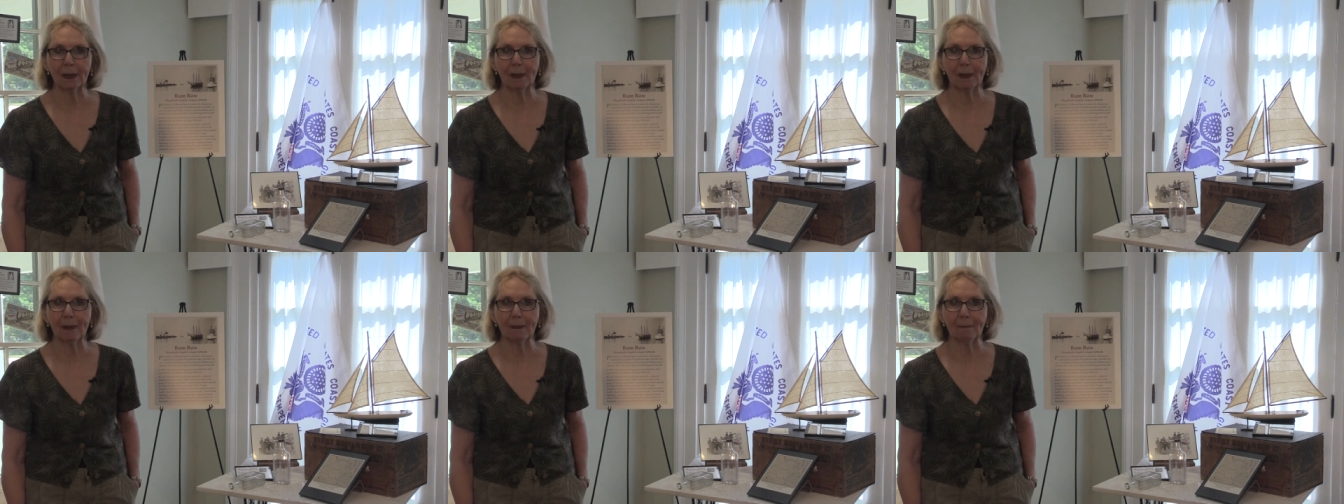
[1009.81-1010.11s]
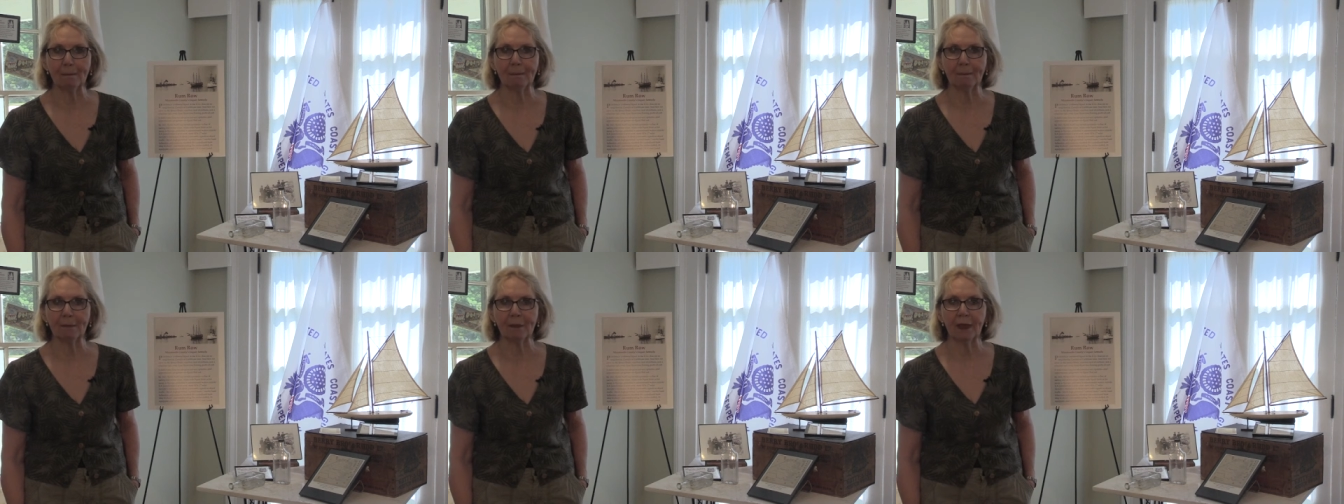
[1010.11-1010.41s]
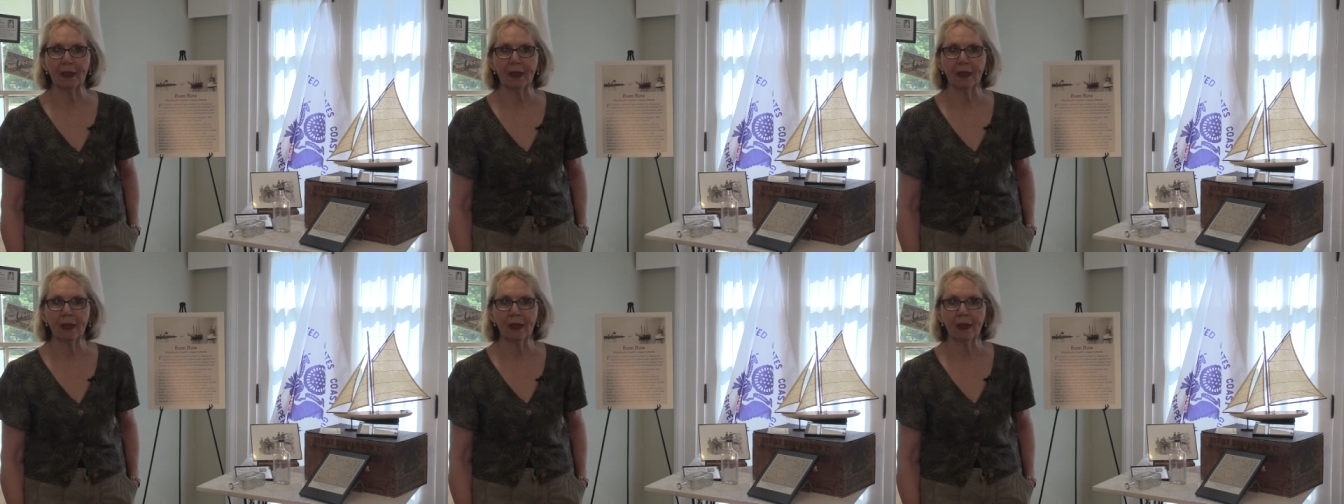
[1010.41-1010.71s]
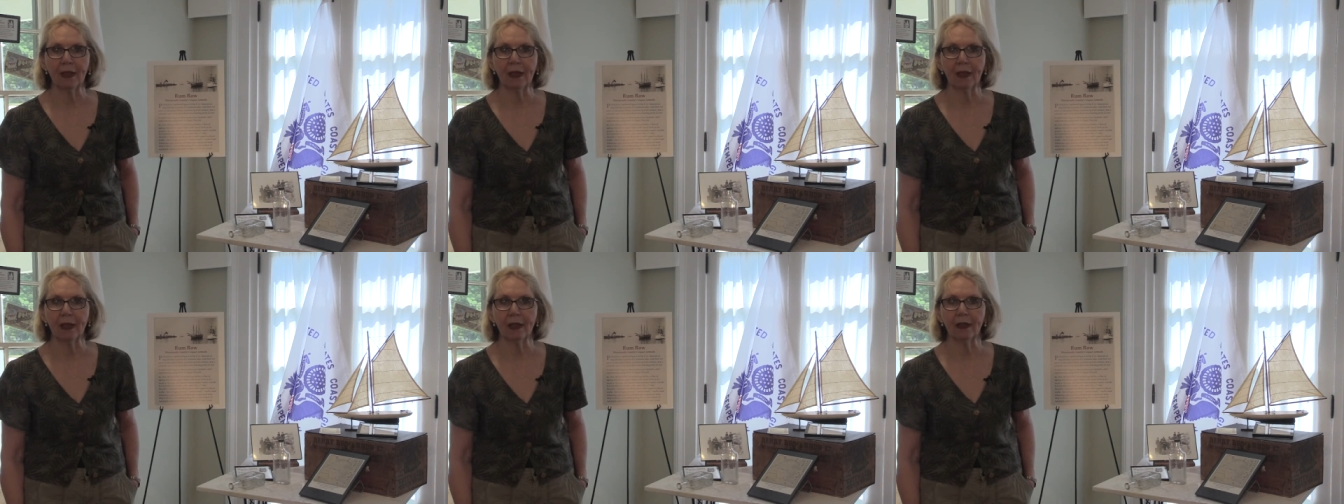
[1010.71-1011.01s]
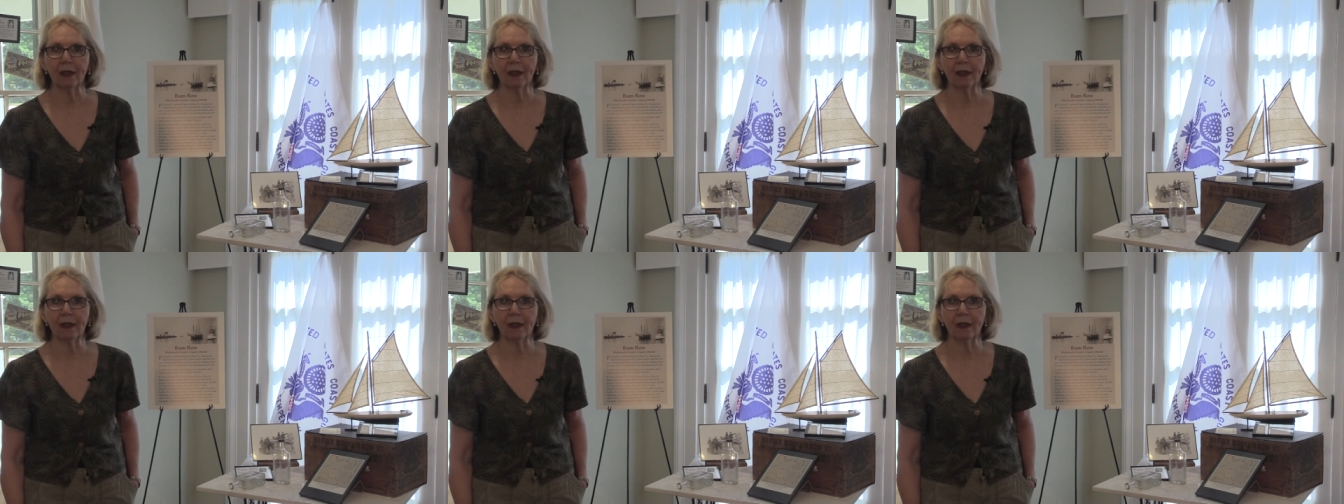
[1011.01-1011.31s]
um,
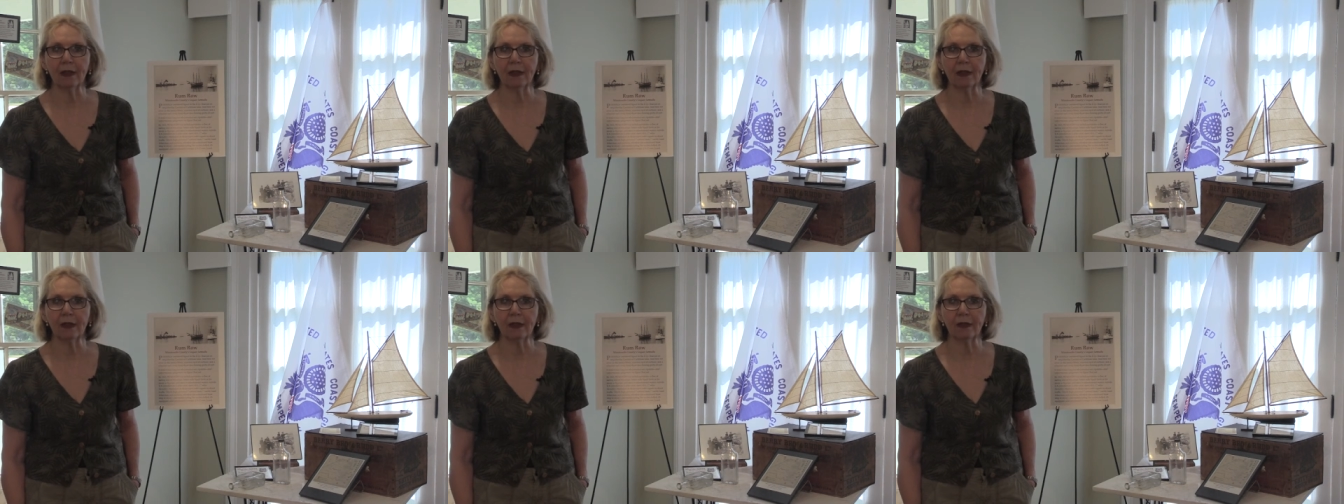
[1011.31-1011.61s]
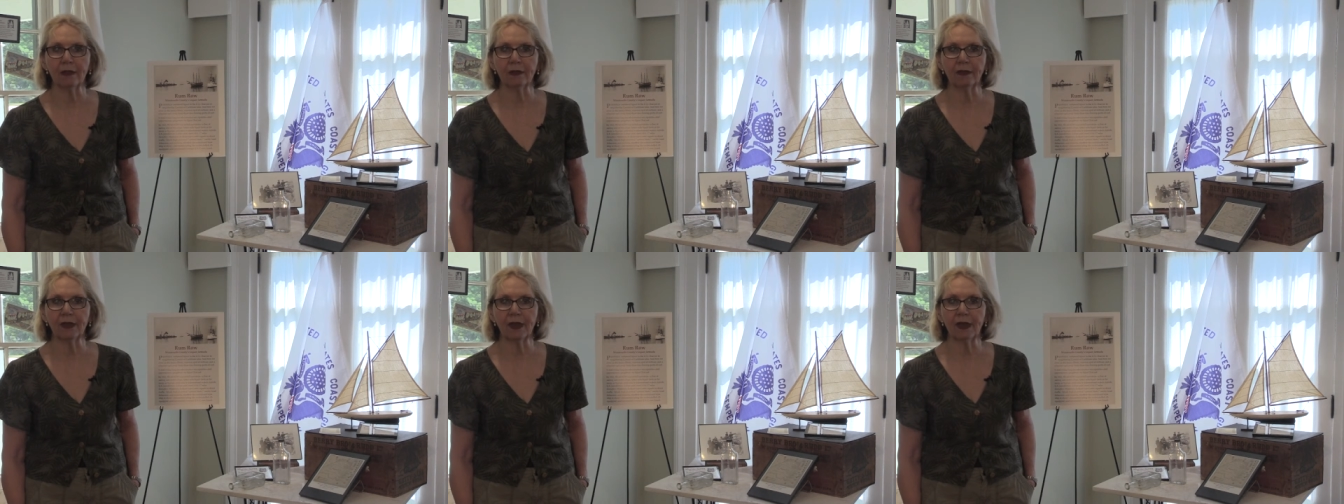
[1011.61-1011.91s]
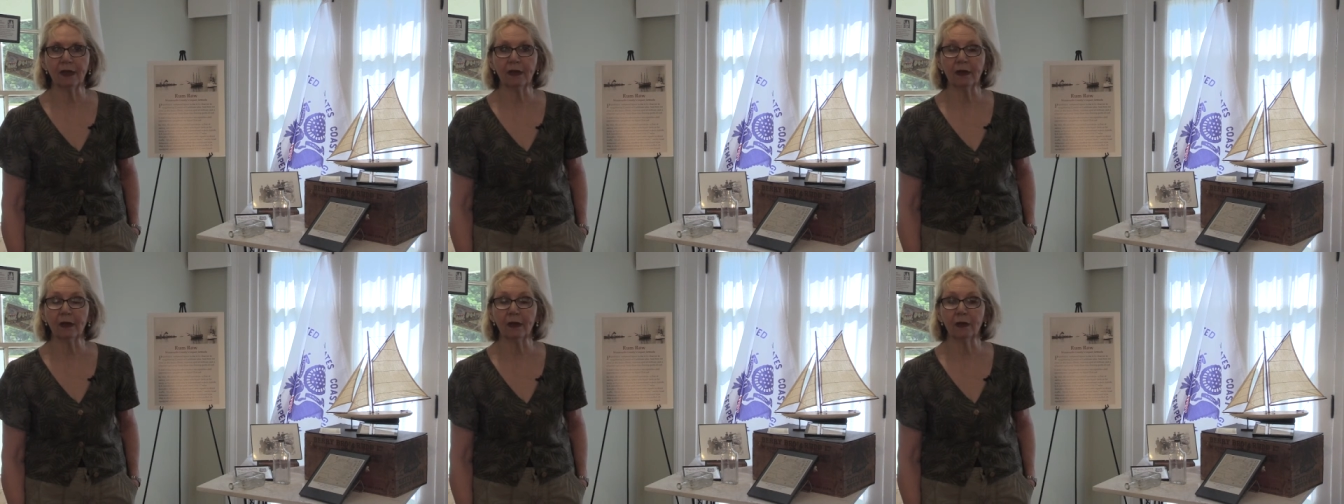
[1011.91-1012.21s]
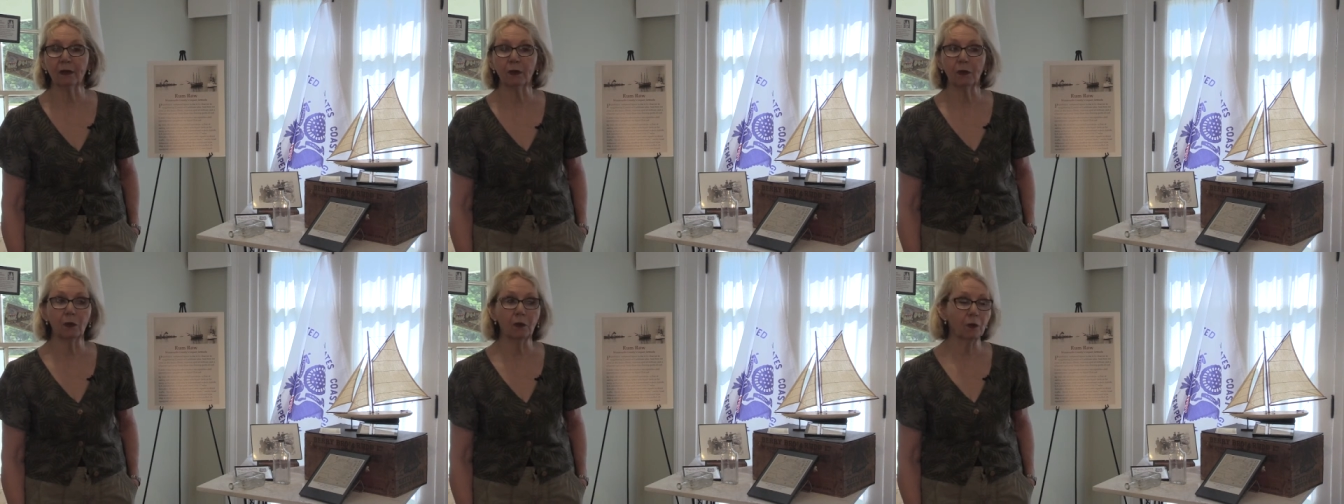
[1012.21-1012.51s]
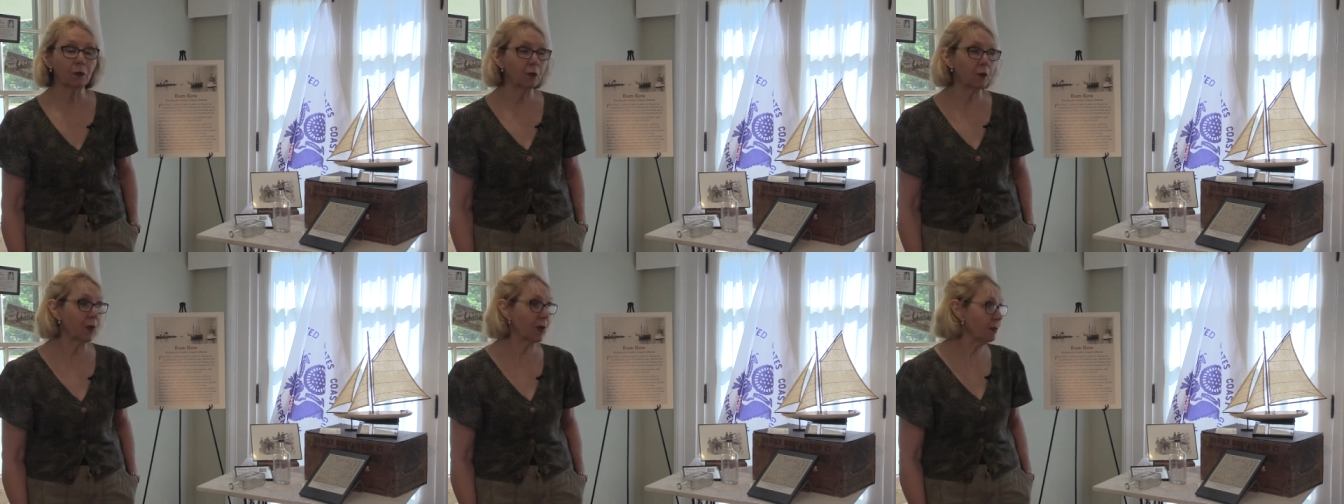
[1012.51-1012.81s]
then
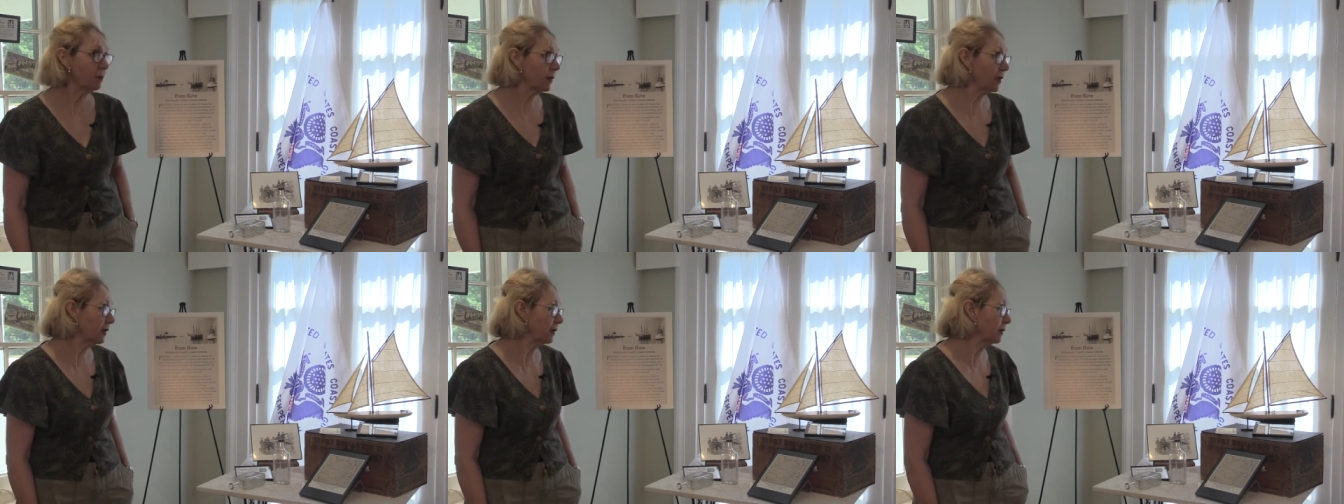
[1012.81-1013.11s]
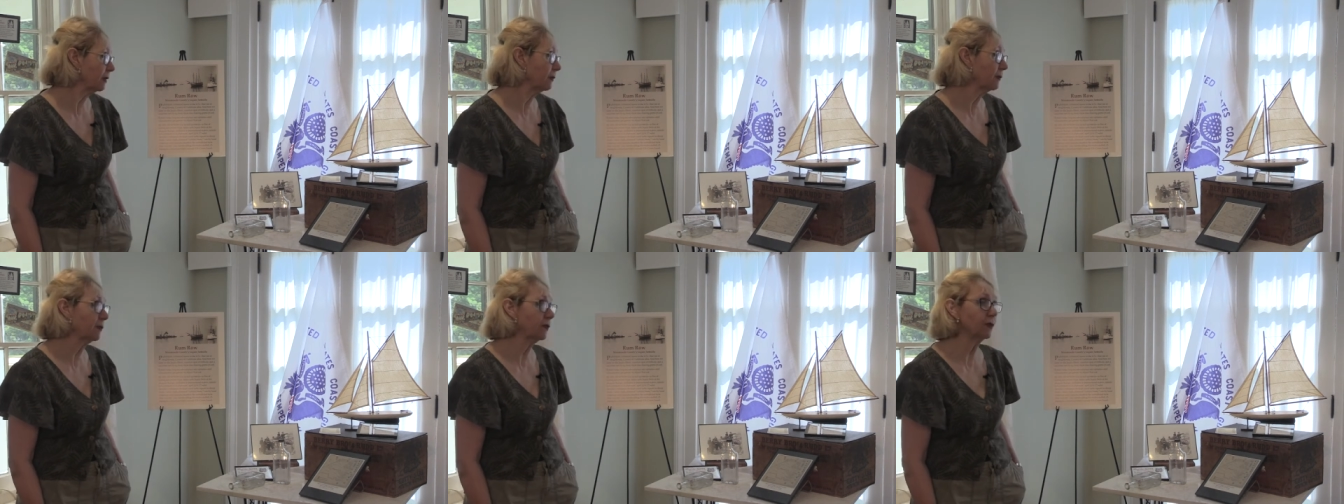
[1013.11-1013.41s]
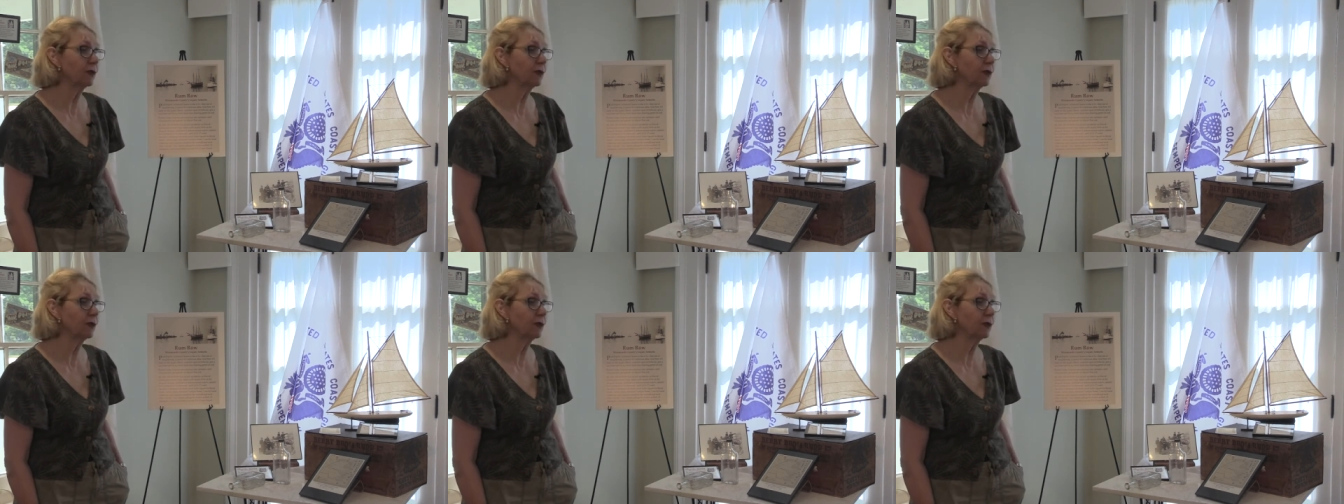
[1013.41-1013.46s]
when we